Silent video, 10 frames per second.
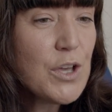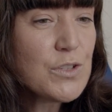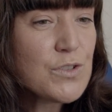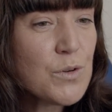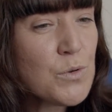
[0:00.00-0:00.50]

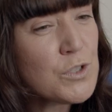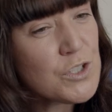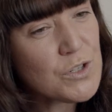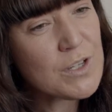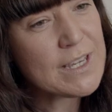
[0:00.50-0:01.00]
So could
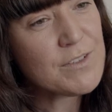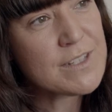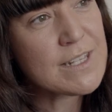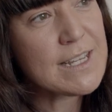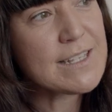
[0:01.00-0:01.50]
you give
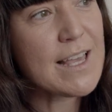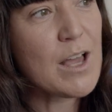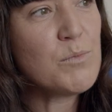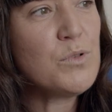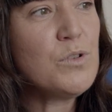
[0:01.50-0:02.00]
us an
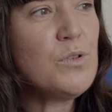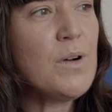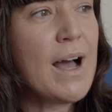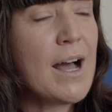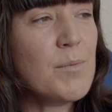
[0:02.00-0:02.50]

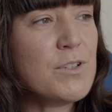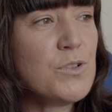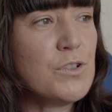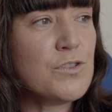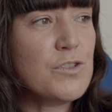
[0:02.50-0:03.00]
example and
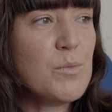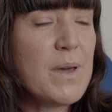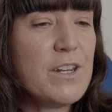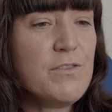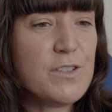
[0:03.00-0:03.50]
talk through the
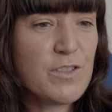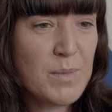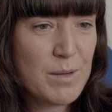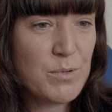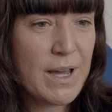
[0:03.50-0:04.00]
benefits of
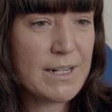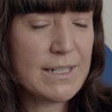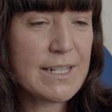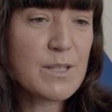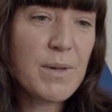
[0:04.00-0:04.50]
people
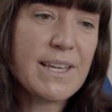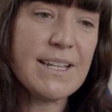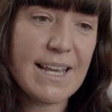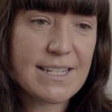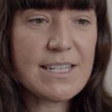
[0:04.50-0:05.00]
analytics by
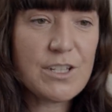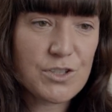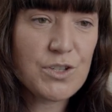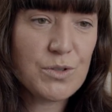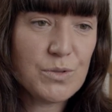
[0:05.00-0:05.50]
connecting it
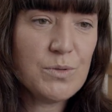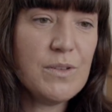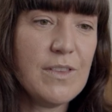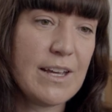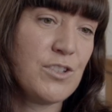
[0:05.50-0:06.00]
to
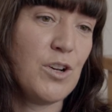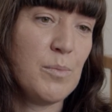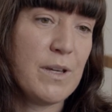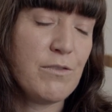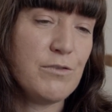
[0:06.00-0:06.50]
that
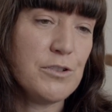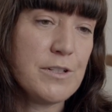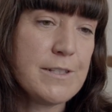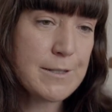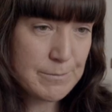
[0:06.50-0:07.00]
topic for us?